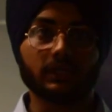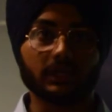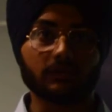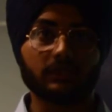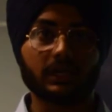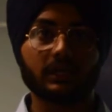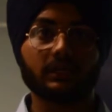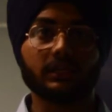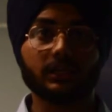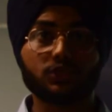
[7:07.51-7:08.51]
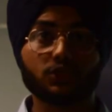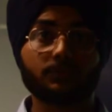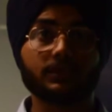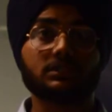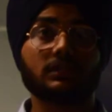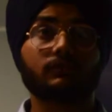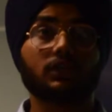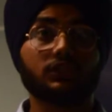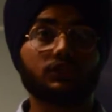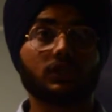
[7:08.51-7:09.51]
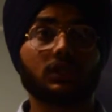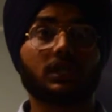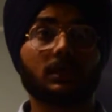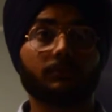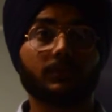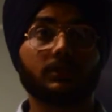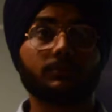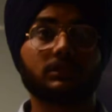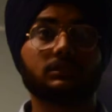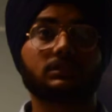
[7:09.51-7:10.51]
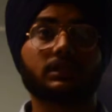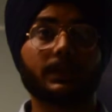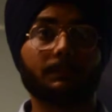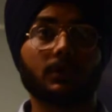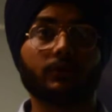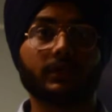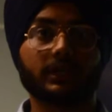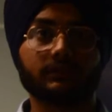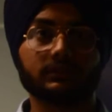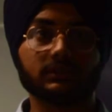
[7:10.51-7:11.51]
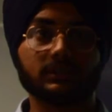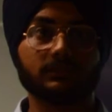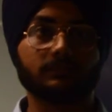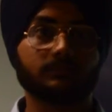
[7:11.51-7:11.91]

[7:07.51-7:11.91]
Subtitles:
In that, it should preserve cultural commitments, empowering diversity.